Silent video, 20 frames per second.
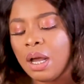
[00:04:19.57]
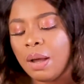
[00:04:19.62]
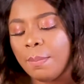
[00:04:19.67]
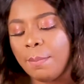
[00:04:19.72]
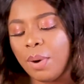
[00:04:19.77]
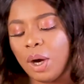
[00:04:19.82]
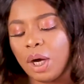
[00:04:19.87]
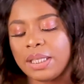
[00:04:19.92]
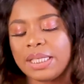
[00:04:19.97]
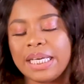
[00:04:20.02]

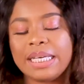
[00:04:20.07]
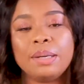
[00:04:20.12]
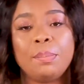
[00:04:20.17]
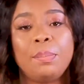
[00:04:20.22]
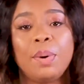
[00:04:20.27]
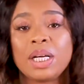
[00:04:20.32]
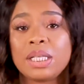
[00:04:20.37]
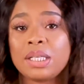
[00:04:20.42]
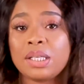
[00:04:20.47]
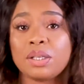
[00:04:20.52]
but the
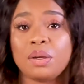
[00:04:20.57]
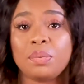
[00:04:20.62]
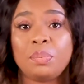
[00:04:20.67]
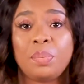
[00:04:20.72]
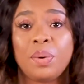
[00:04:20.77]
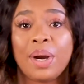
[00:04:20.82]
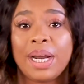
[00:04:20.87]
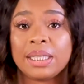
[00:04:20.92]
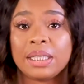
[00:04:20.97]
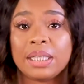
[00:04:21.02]
box is
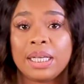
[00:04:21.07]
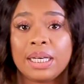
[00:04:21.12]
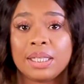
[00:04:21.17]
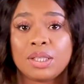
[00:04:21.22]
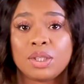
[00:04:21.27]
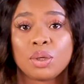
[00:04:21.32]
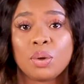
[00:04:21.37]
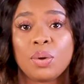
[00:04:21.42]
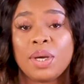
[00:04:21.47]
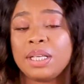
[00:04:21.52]
unbranded
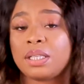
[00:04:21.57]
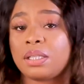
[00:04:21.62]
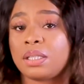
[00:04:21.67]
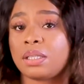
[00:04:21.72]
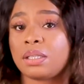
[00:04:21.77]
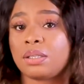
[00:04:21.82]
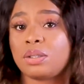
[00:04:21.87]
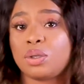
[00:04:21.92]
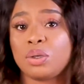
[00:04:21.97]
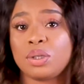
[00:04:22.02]
so it's
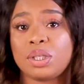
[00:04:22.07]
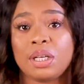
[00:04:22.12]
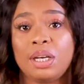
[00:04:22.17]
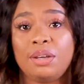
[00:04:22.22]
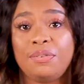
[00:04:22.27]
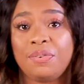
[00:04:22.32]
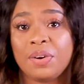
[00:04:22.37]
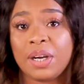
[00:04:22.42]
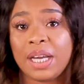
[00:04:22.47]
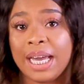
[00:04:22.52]
totally
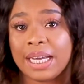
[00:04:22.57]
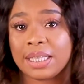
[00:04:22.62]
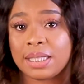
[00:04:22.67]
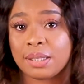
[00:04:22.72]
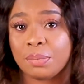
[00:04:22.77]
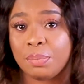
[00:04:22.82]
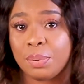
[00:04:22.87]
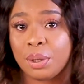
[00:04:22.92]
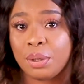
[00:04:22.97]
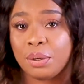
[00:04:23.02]

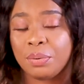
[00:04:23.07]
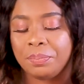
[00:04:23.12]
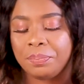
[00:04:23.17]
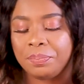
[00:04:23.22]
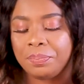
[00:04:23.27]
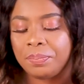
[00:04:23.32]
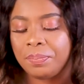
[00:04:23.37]
forgettable